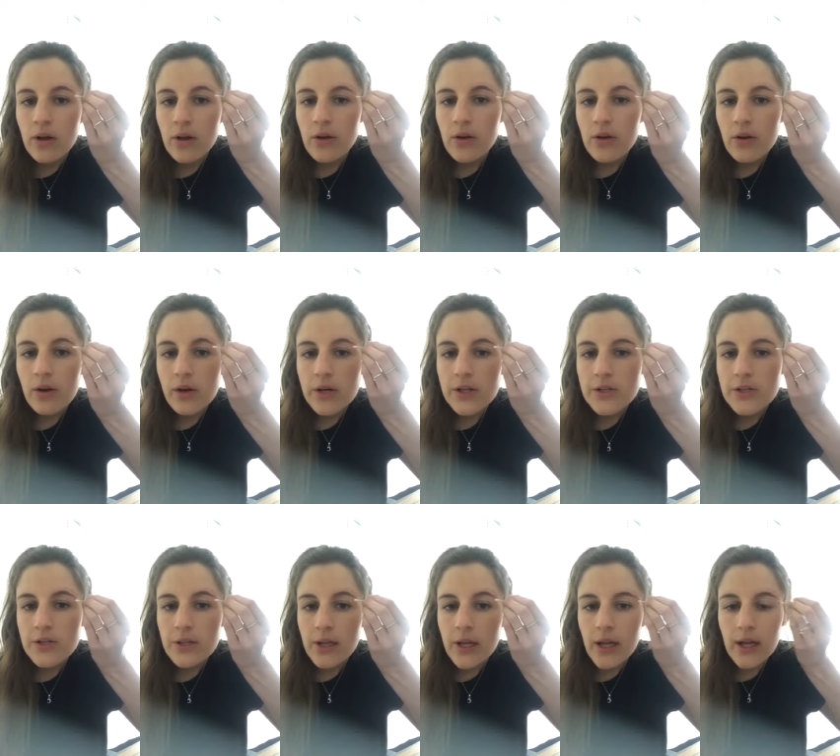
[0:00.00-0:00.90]
not
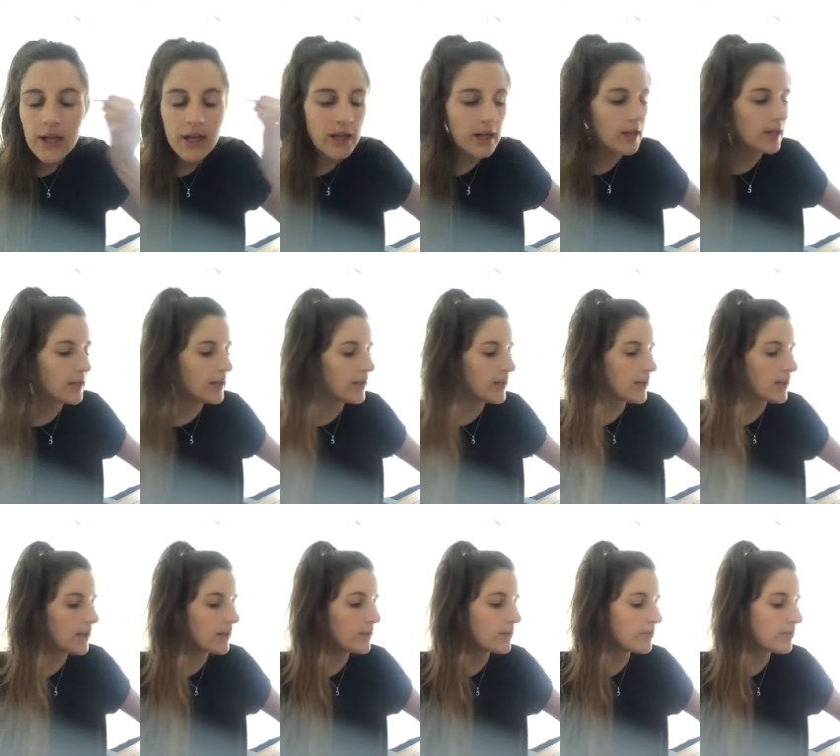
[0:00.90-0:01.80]
to get any
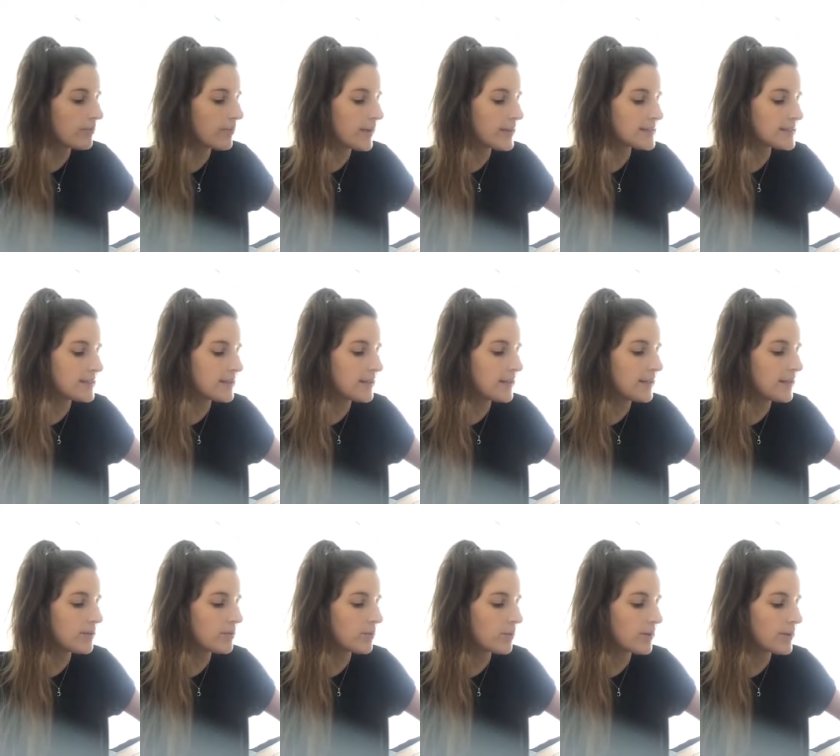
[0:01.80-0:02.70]

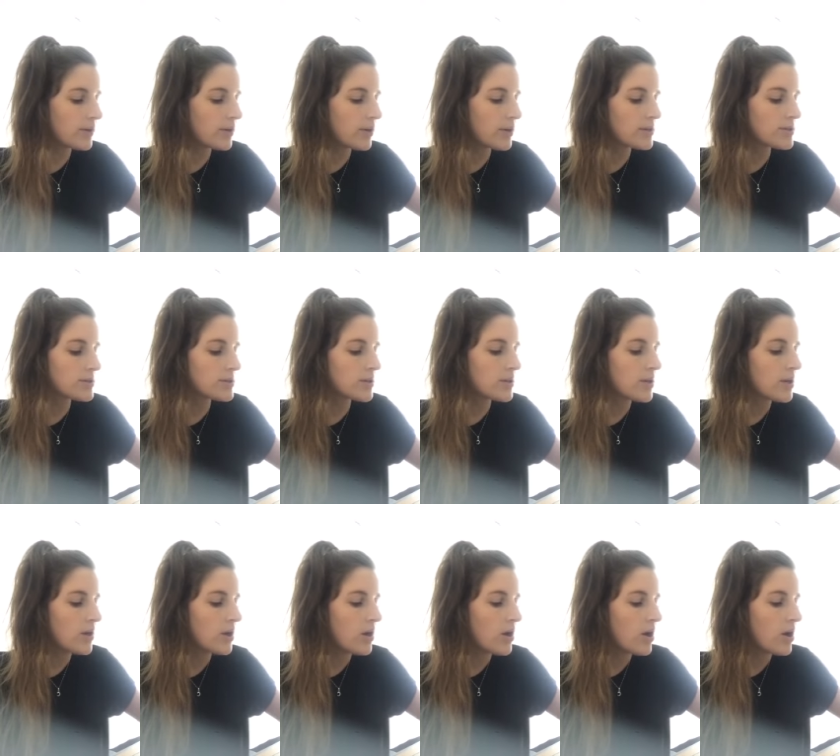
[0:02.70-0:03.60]
Vaseline or whatnot
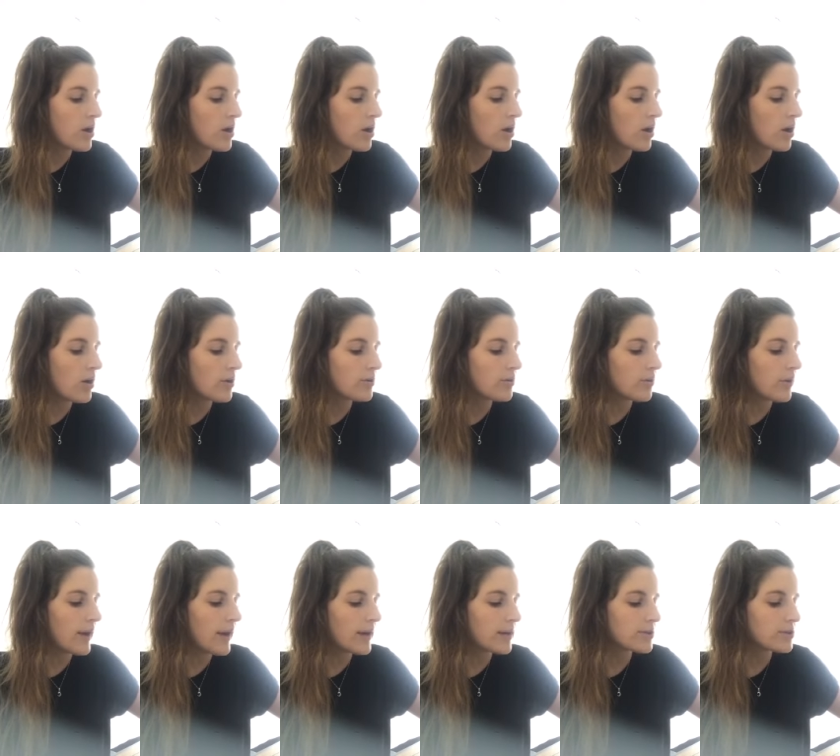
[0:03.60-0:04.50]
on your
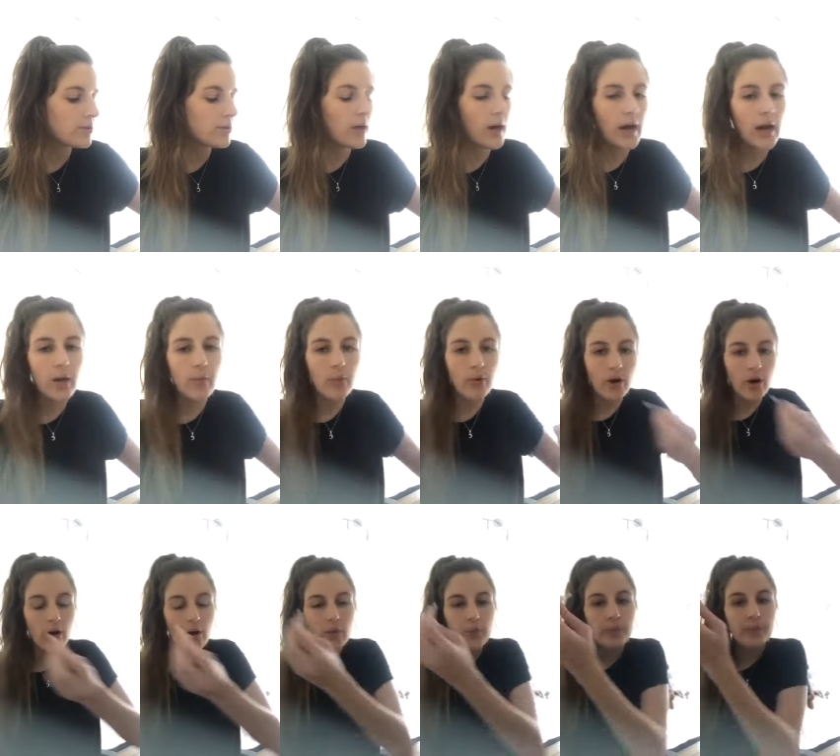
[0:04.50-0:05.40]
actual
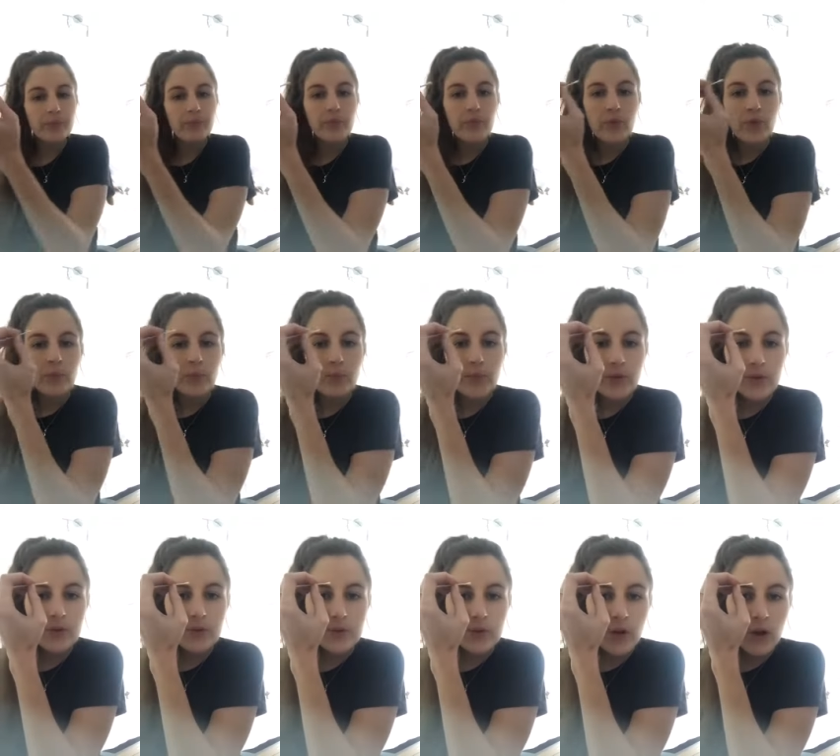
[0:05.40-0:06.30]
eyebrow,
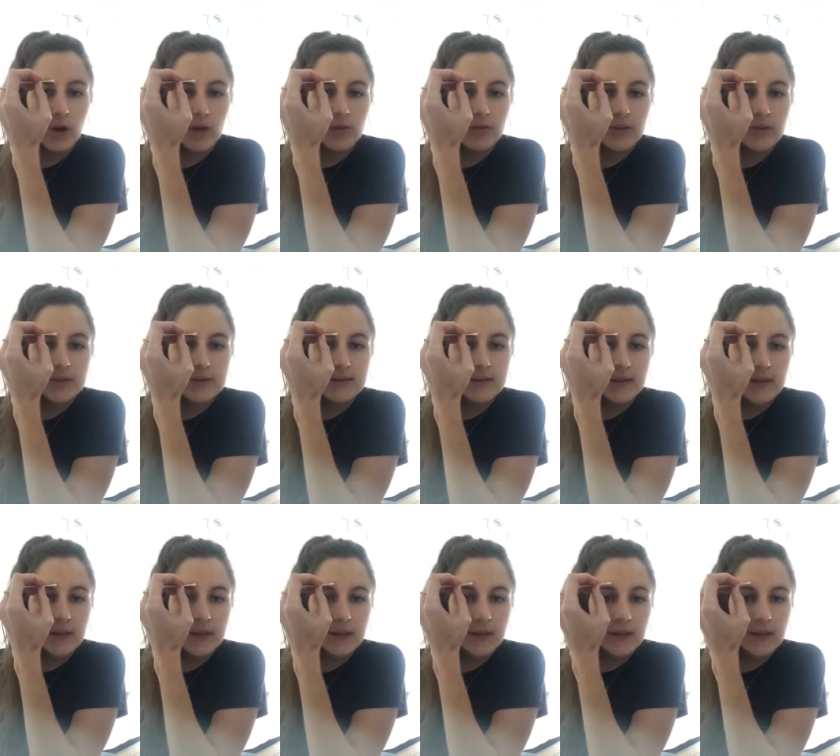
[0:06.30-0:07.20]
because
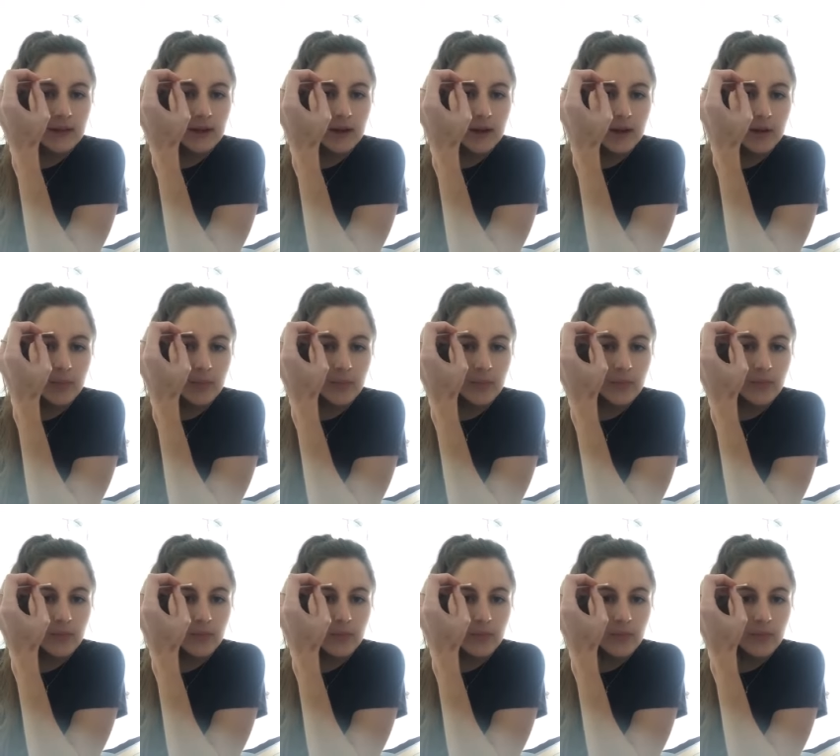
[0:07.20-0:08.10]
obviously
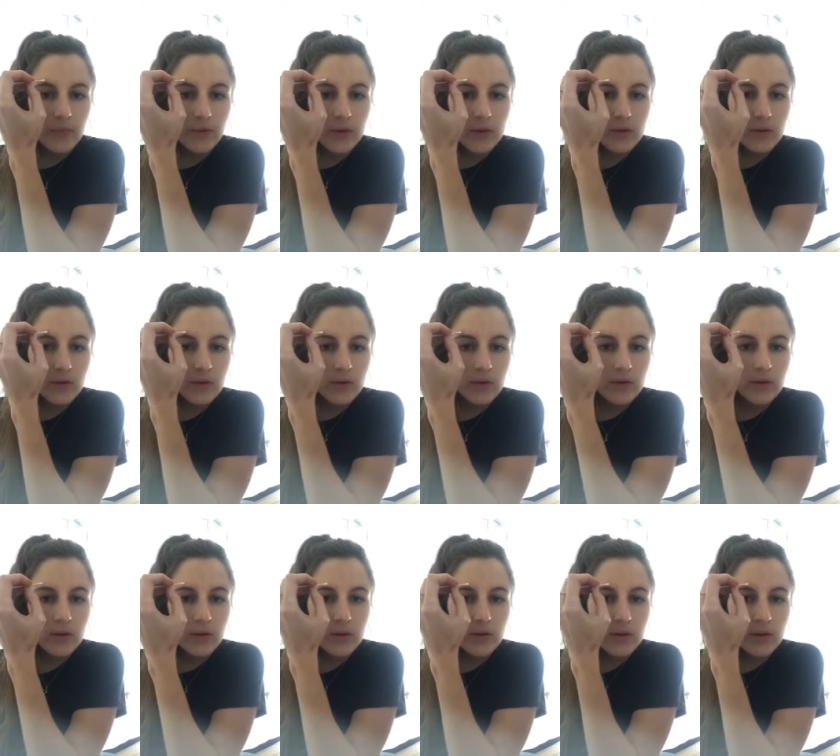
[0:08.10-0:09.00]

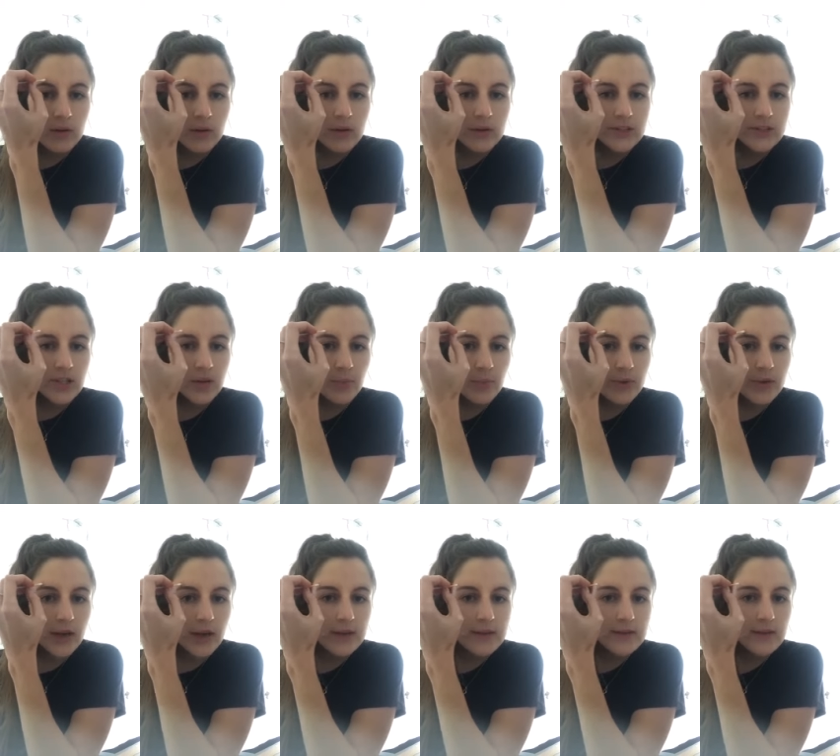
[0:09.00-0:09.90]
it'll
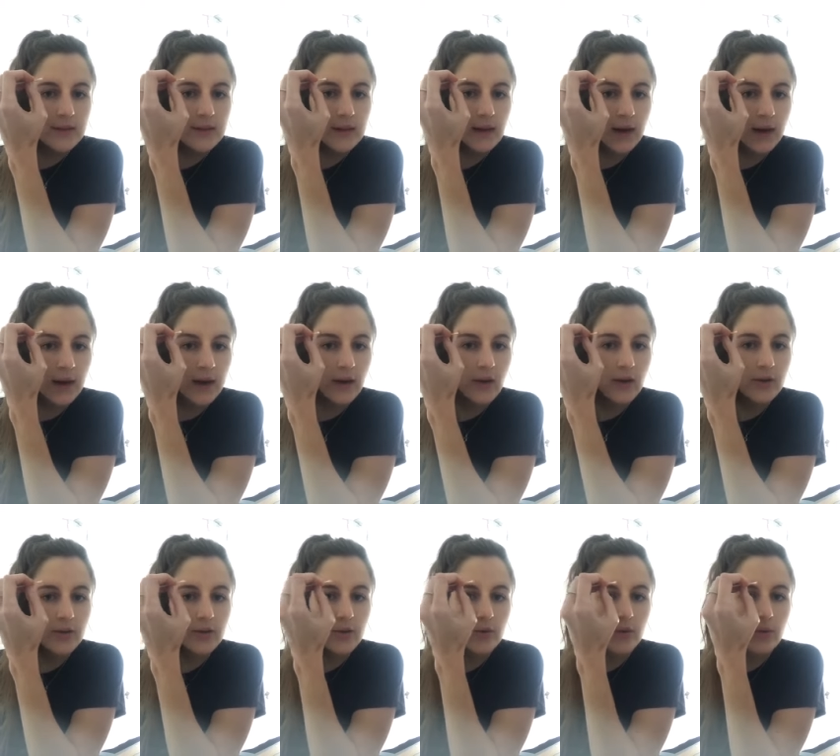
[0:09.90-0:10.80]
jeopardize the dye
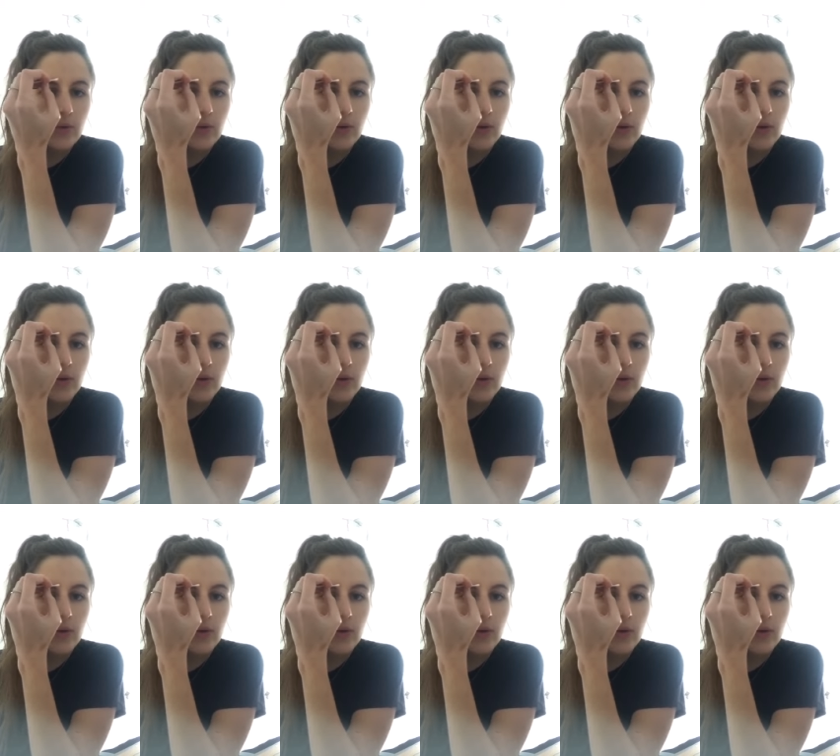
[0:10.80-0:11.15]
on your